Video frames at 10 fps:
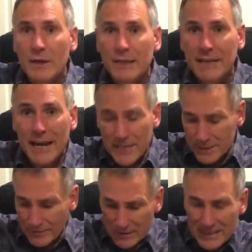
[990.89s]
gauges
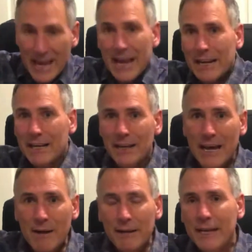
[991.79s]
dangling
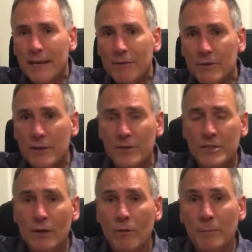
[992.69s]
out here and
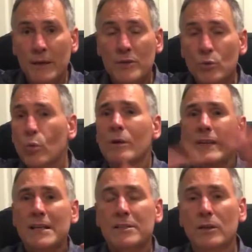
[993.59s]
so on, because all of
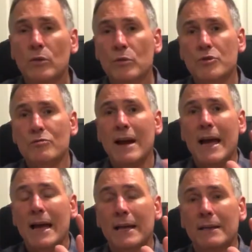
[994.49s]
that's going to cause
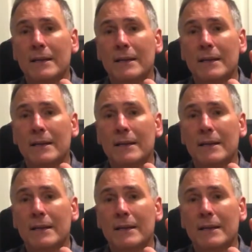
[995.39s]
drag.